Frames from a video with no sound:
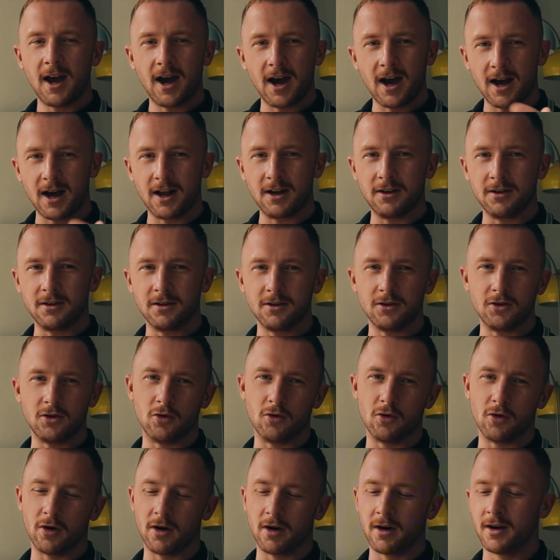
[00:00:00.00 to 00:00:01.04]
and
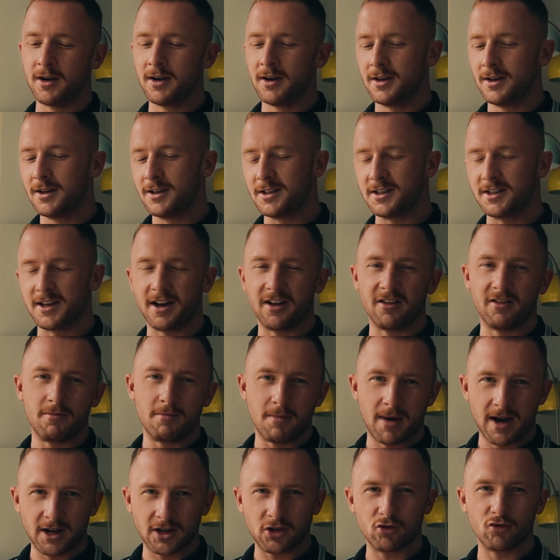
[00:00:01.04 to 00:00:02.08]
your
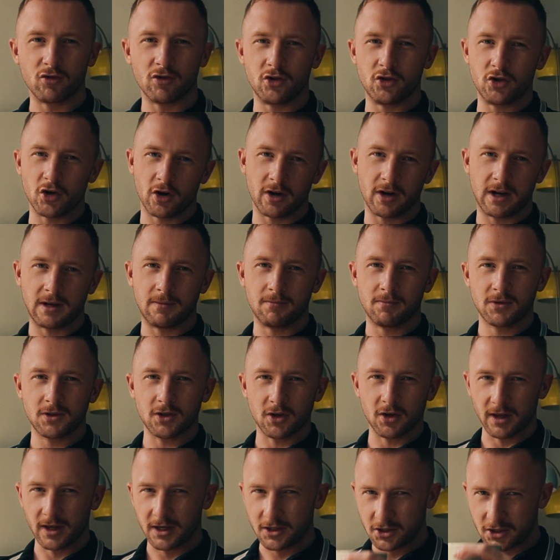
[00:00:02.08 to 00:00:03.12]
self-mastery journey.
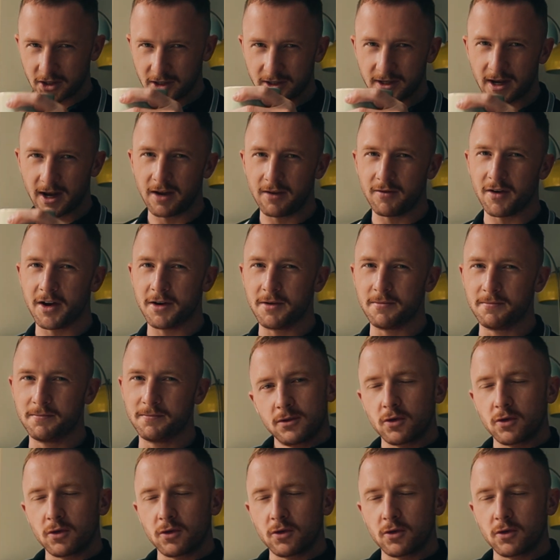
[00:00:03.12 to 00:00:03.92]
So let's just dive in.